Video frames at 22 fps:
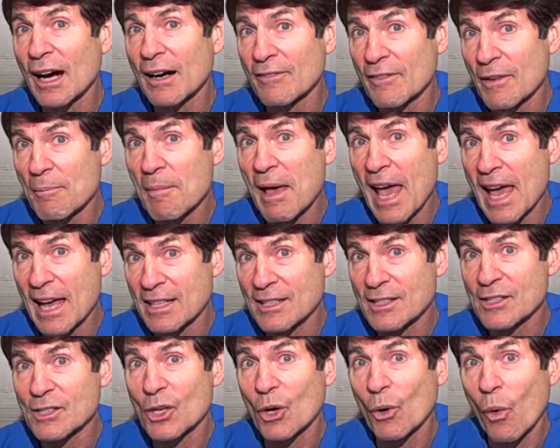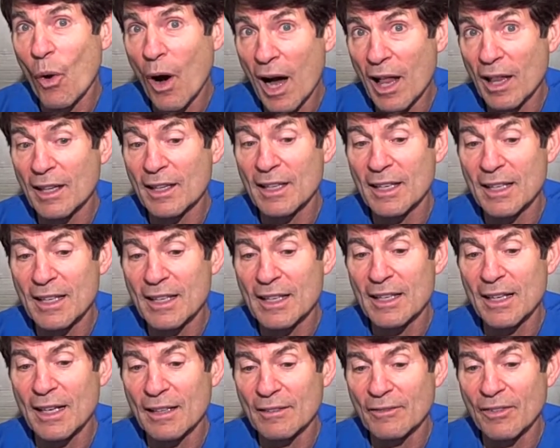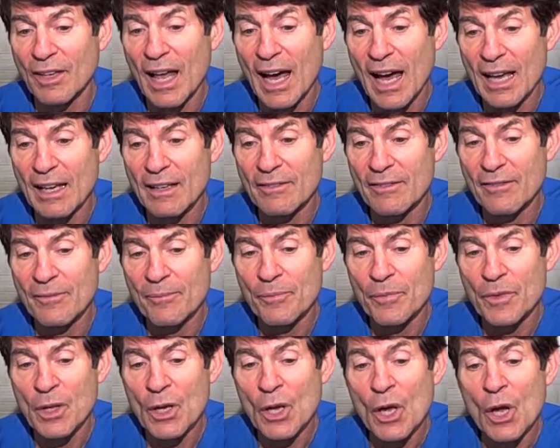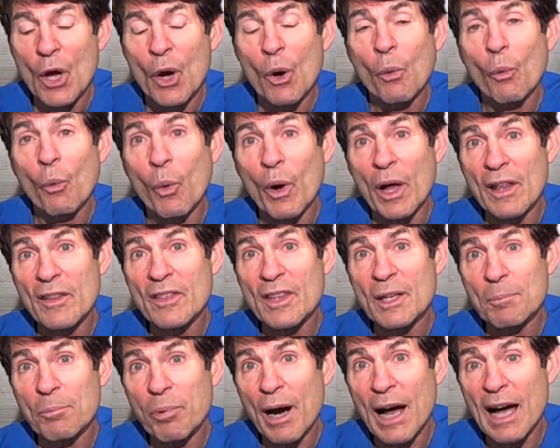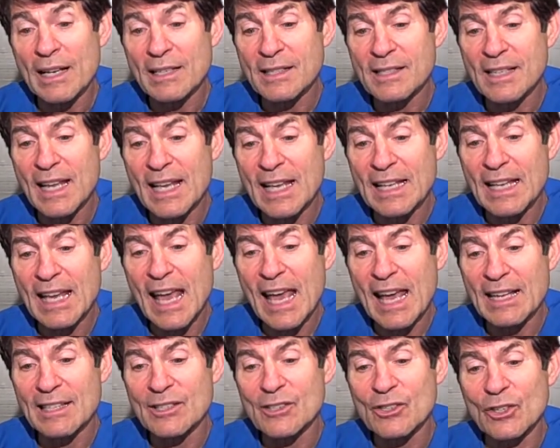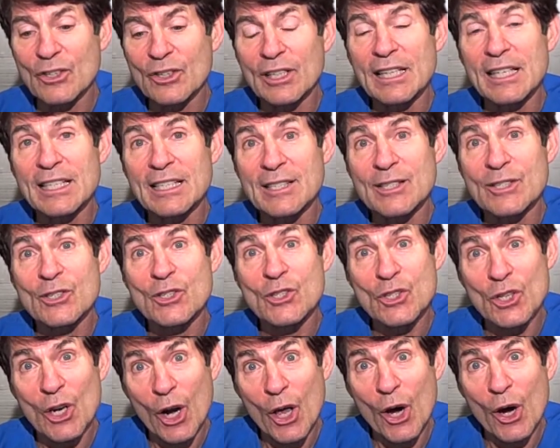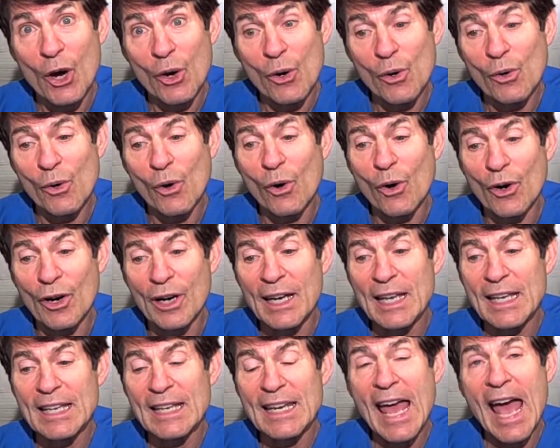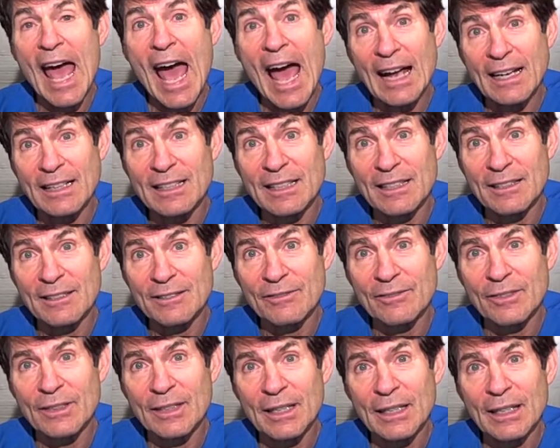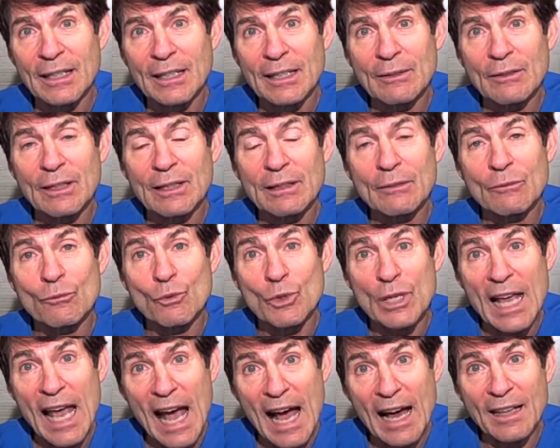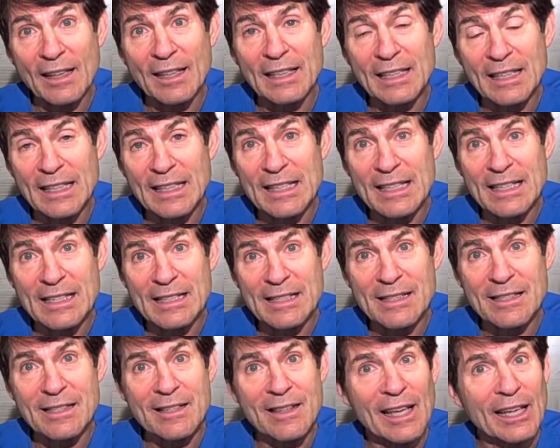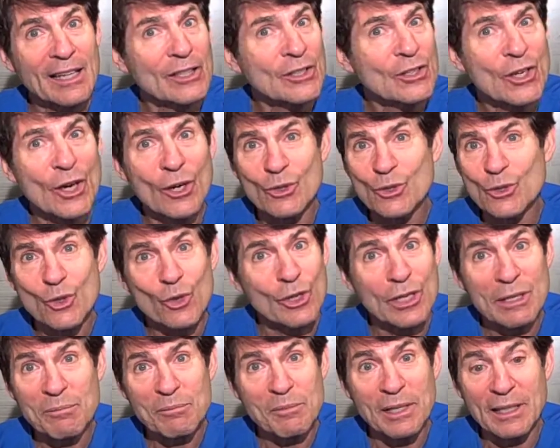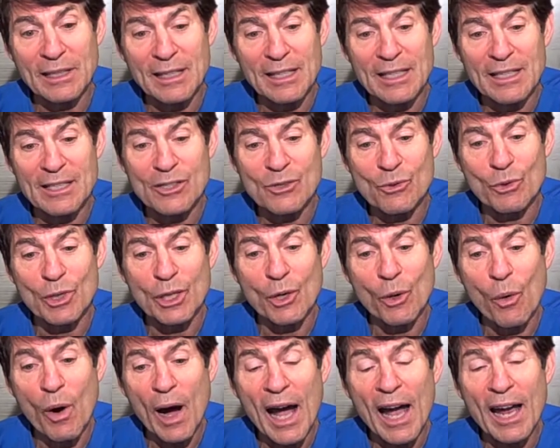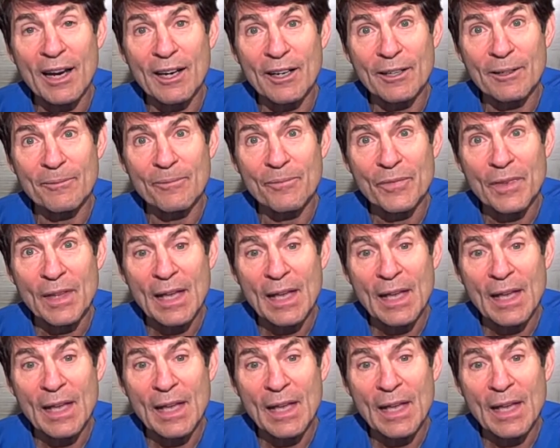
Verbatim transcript: of a man's quality of life. When the prostate cancer is slow or inactive, reality is that no treatment is required.